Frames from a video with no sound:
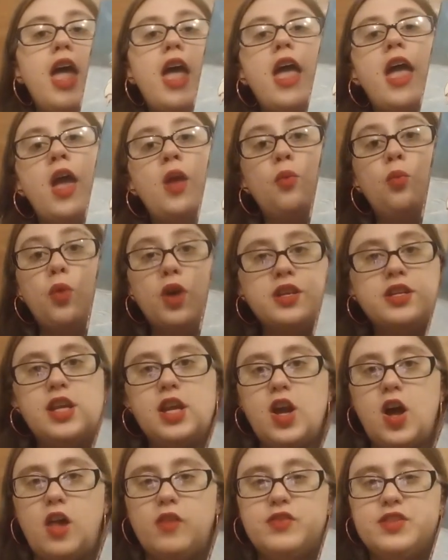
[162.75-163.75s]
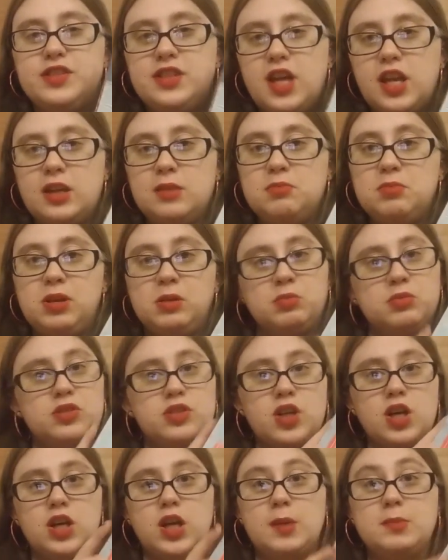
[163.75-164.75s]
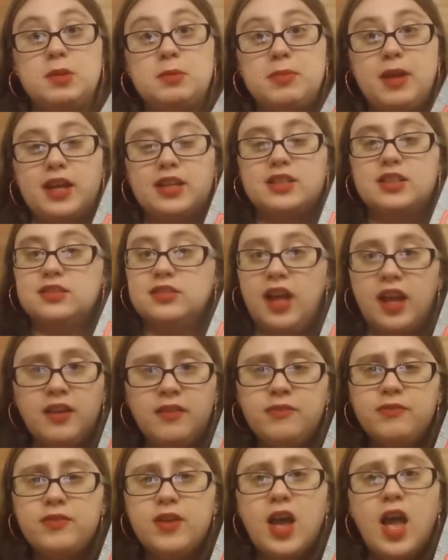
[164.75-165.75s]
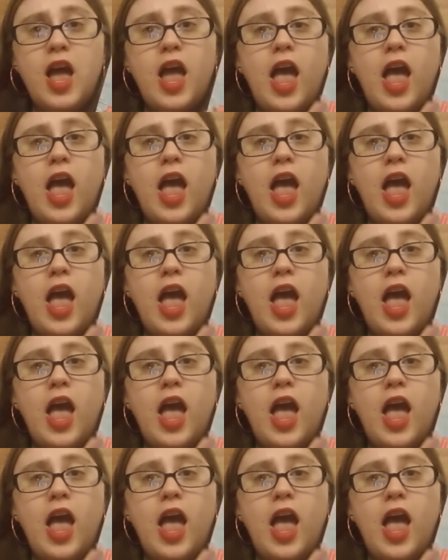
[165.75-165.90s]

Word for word: and one day all of a sudden people start coming back to life